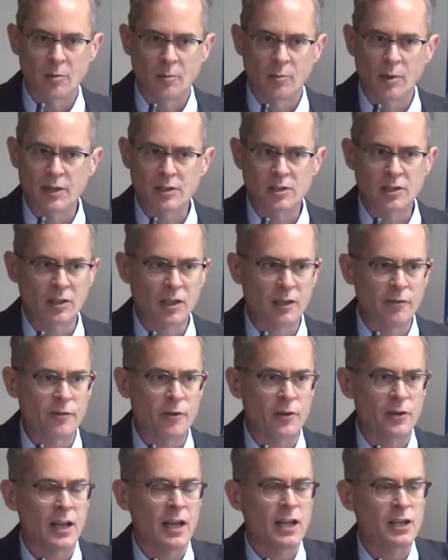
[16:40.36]
but
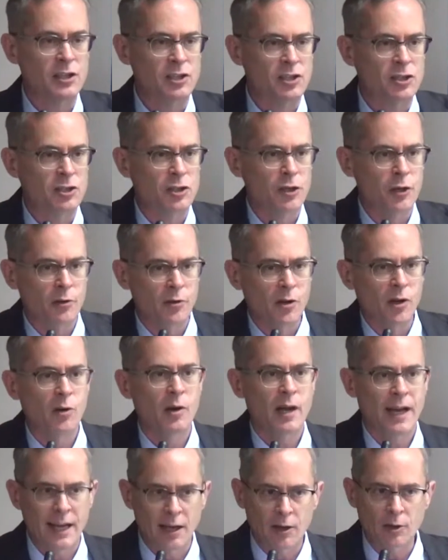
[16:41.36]
delivered zero
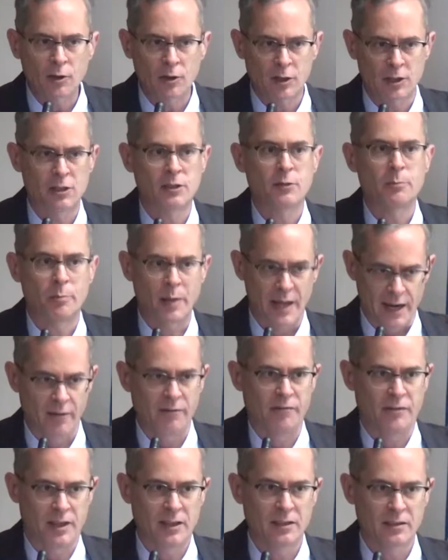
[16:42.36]
health
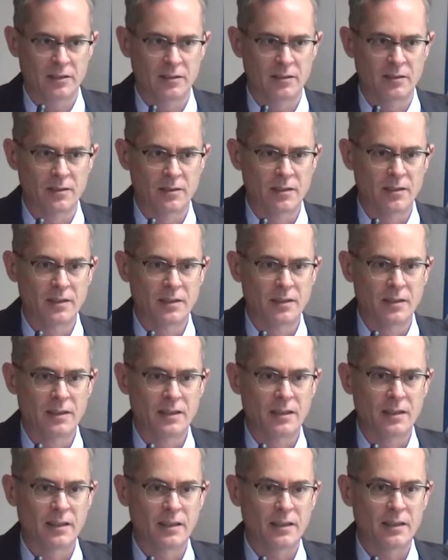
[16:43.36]
benefit,
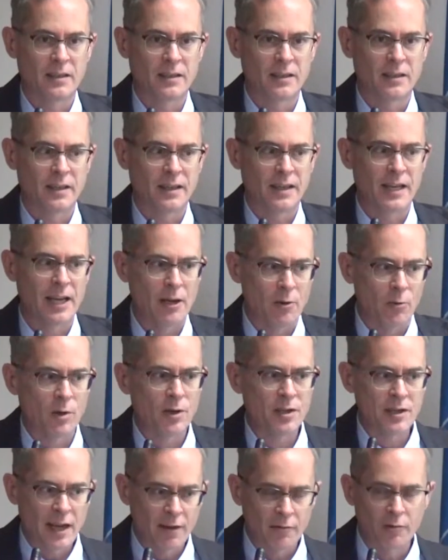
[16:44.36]
it
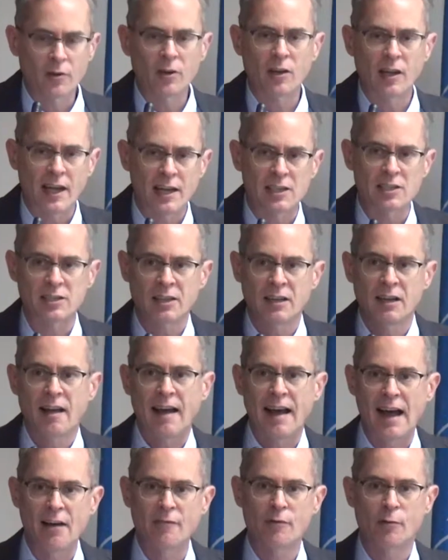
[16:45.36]
would nevertheless
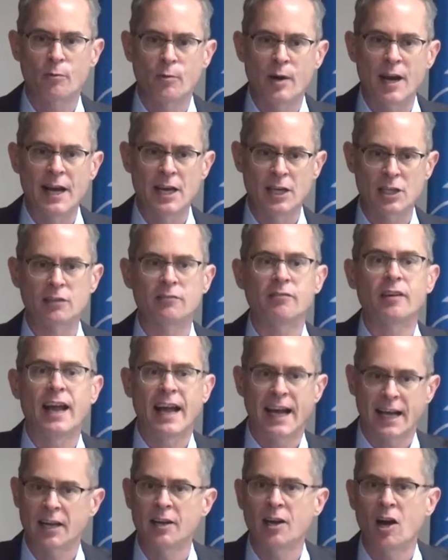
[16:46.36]
have a range of
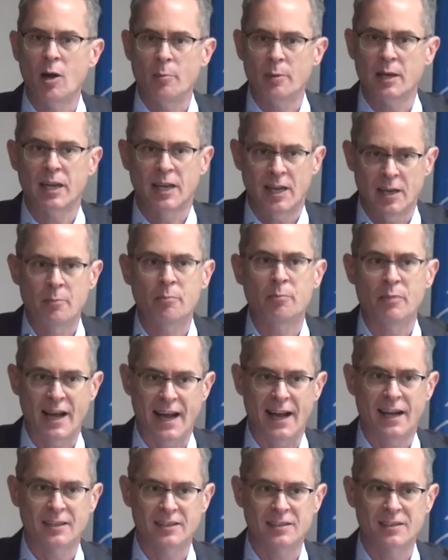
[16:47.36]
economic
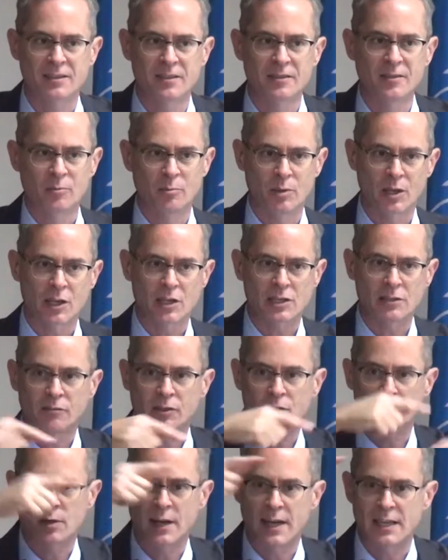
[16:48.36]
impacts because of
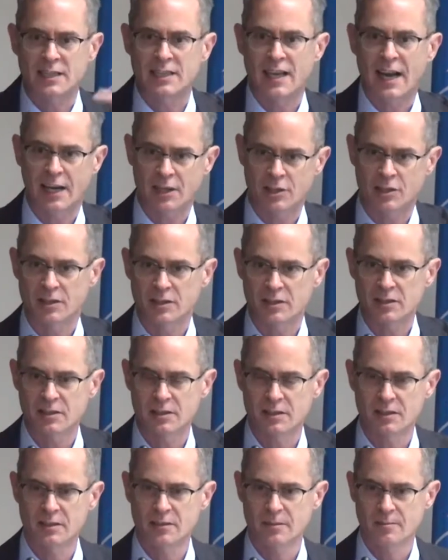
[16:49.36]
the transactions.
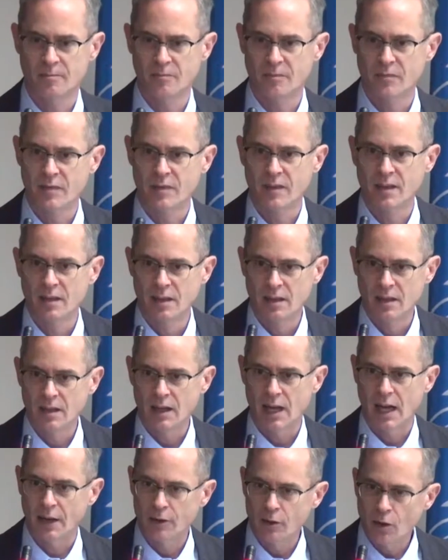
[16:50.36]

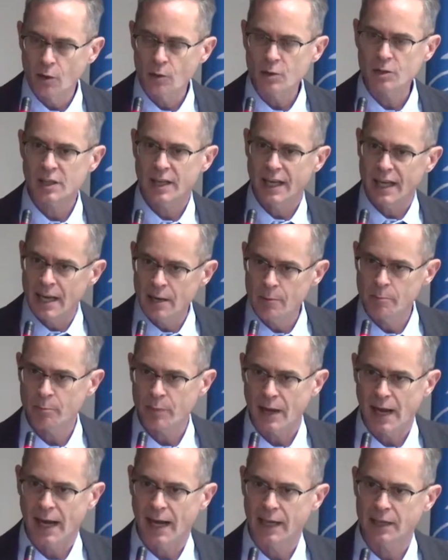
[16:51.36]
And those
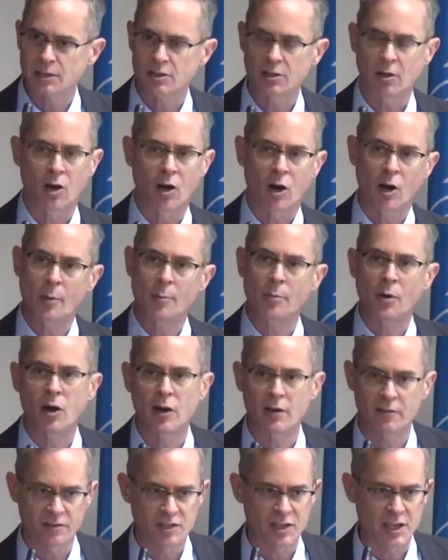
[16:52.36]
impacts are a
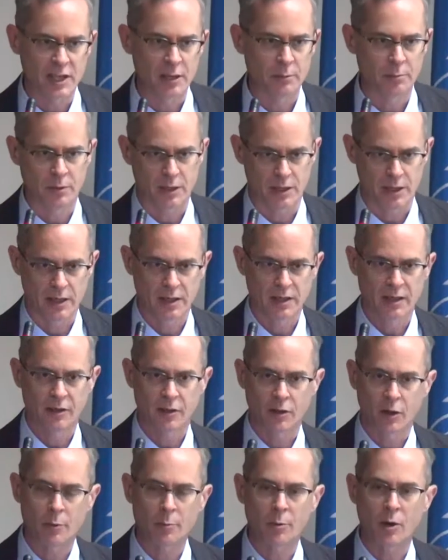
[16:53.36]
part of GDP.
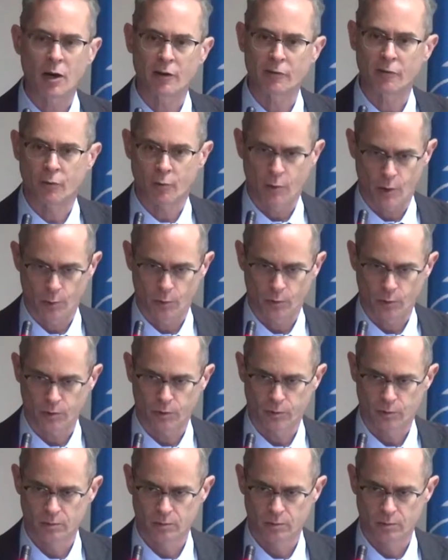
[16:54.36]
They're a part of growth.